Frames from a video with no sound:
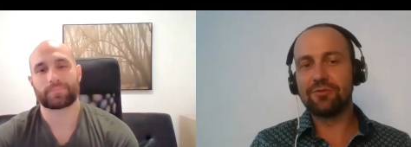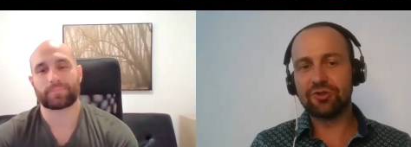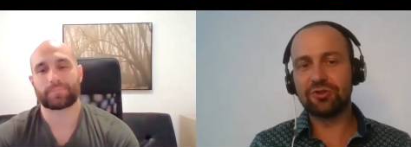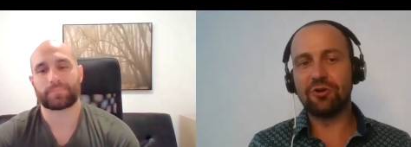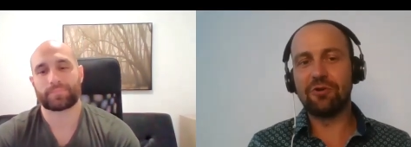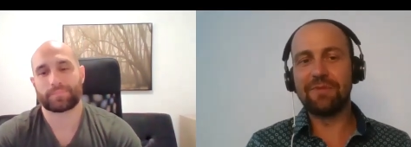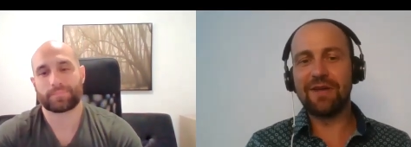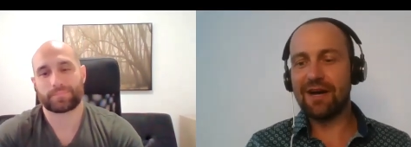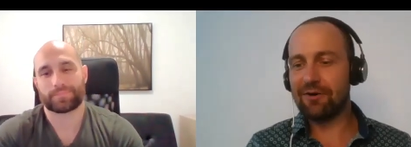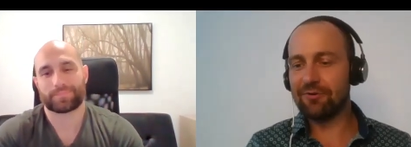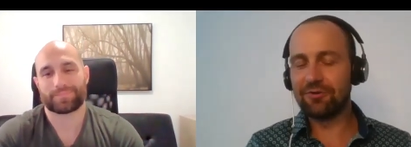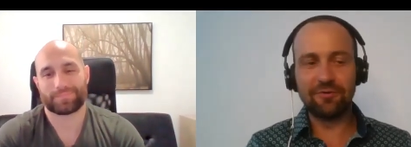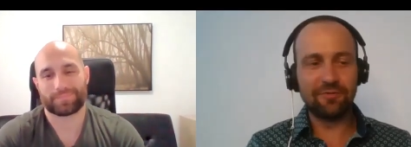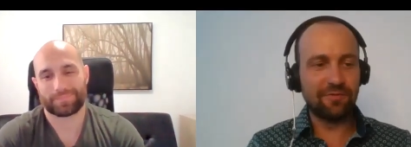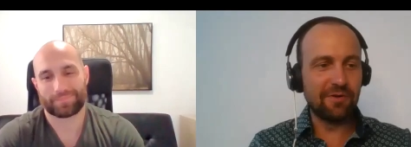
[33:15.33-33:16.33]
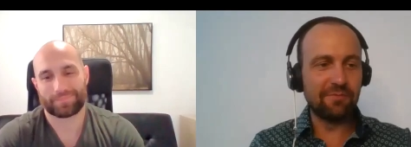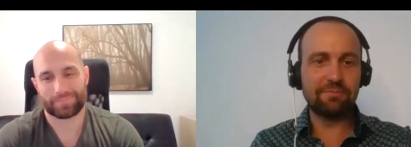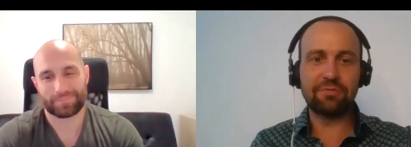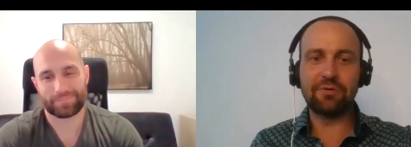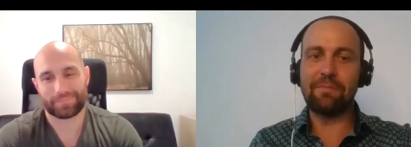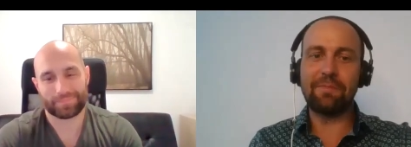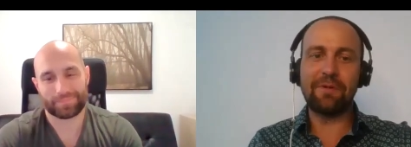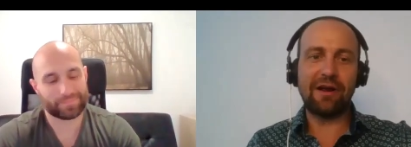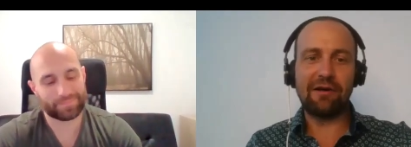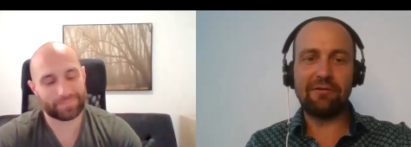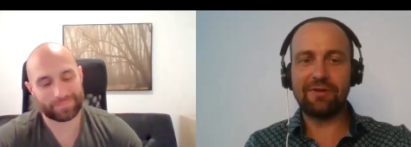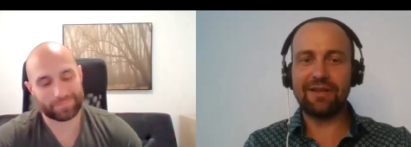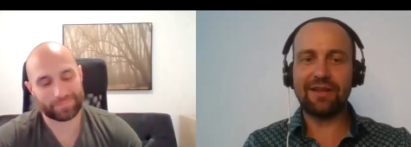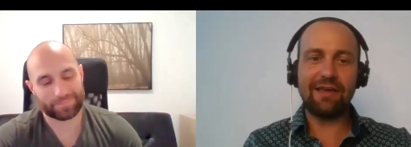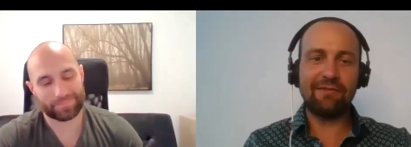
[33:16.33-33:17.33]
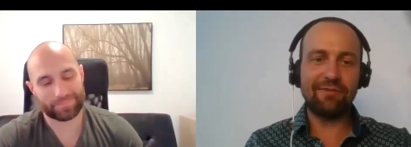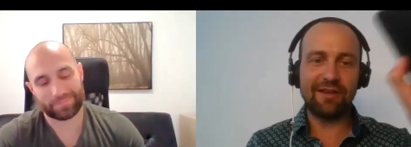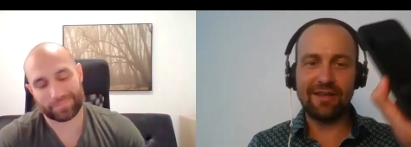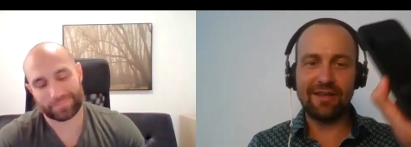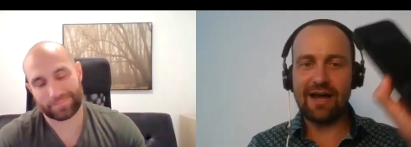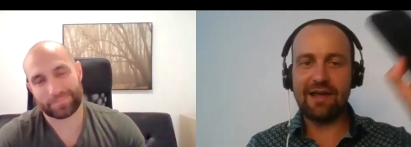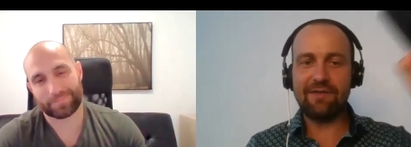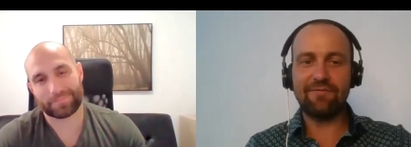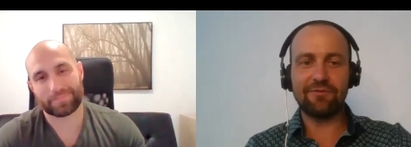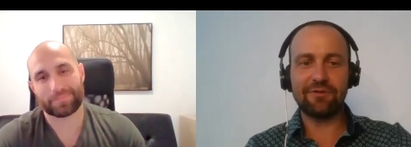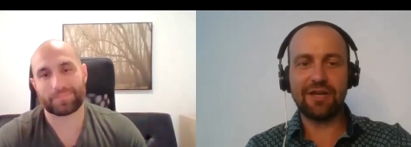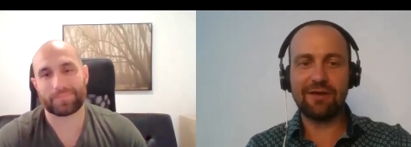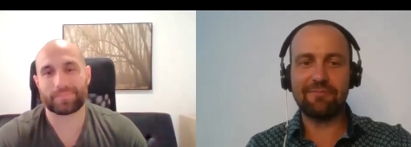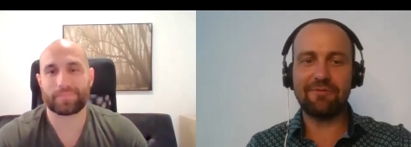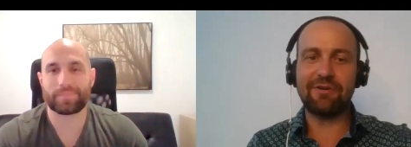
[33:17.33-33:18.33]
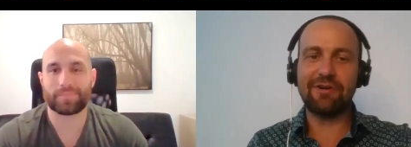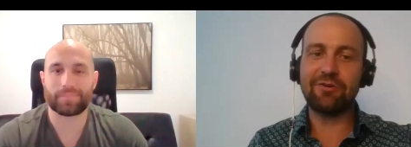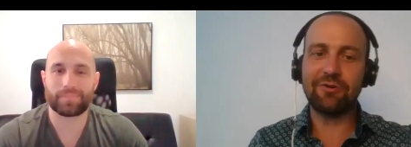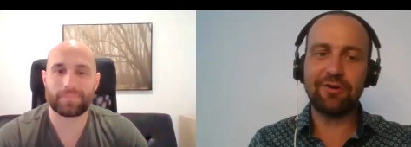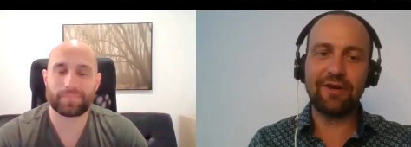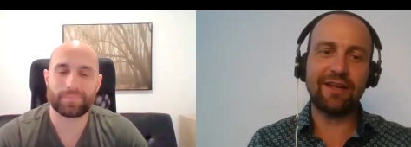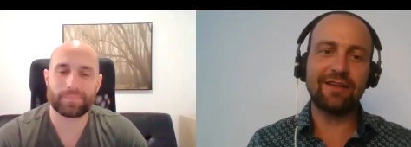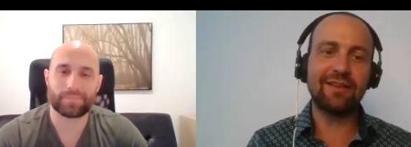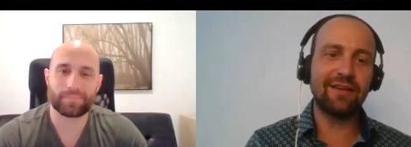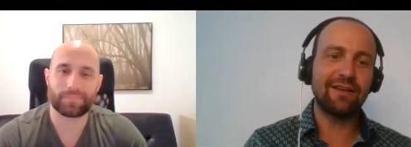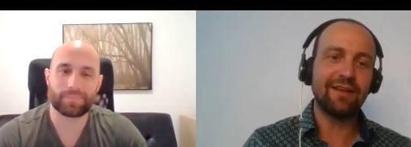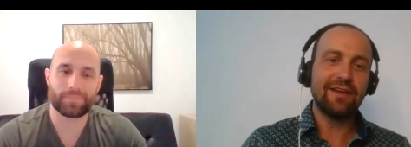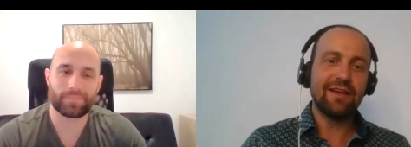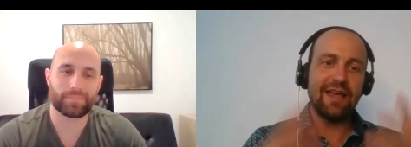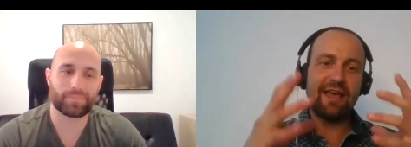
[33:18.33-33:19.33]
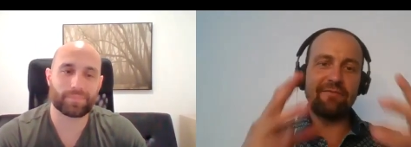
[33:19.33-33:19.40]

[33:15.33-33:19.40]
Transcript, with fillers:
Speaker 1: to show me how to film proper with having the iphone camera connected